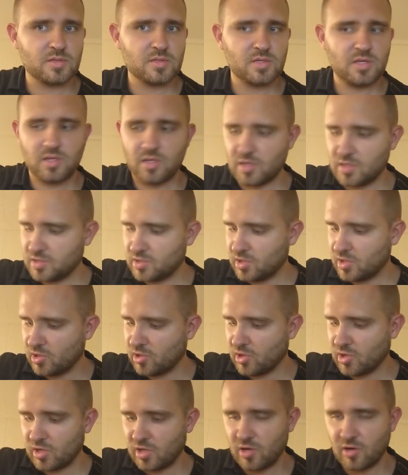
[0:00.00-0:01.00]
See, because
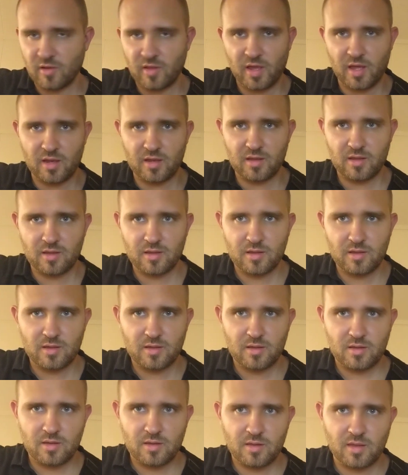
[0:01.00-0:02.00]
you're going to hear that,
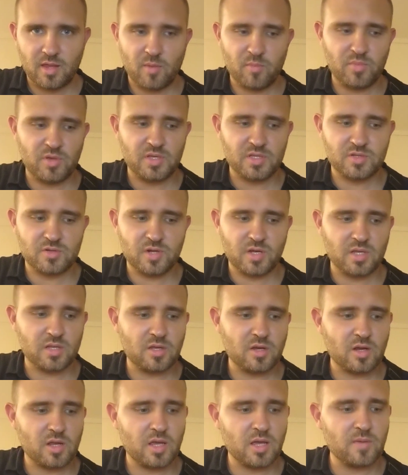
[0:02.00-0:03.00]
that B string in
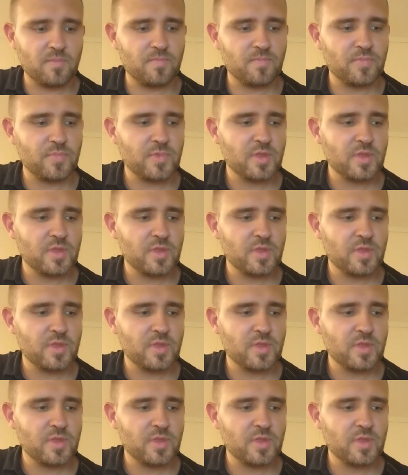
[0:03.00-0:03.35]
there, okay?